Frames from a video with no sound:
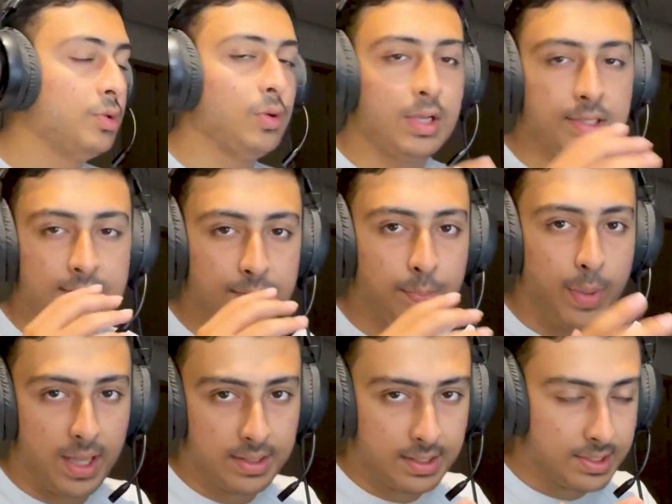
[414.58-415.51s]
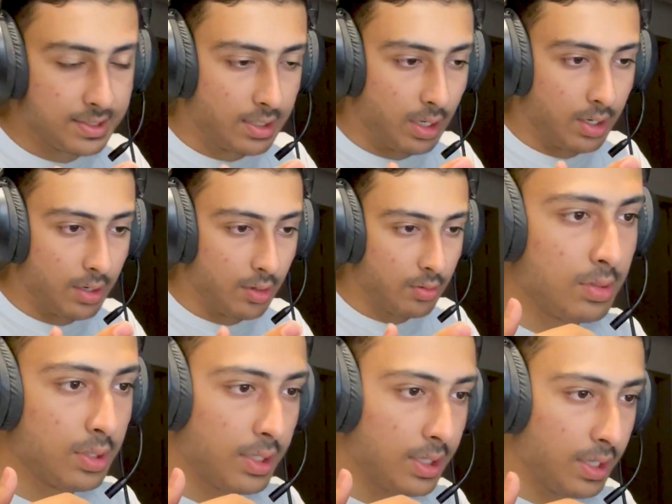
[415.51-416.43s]
So I just banned this guy now.
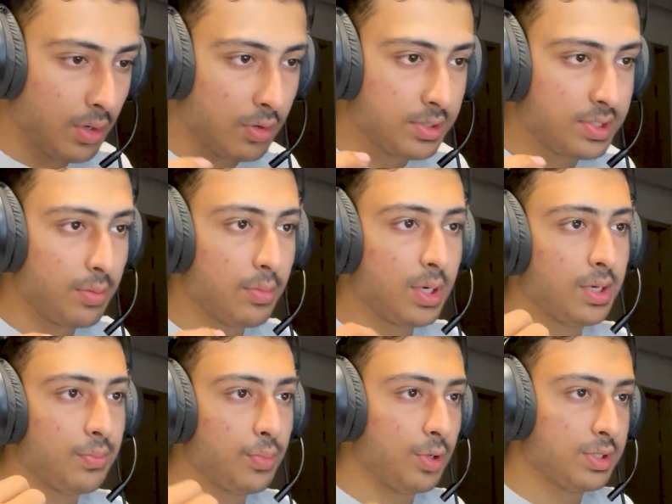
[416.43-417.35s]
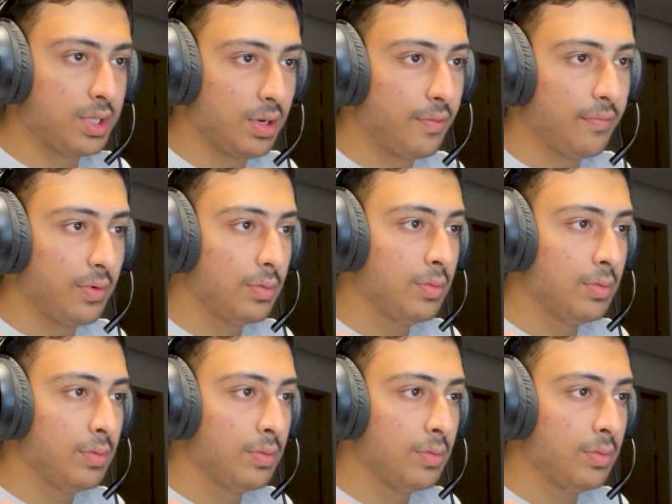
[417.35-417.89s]
He cannot submit in project review.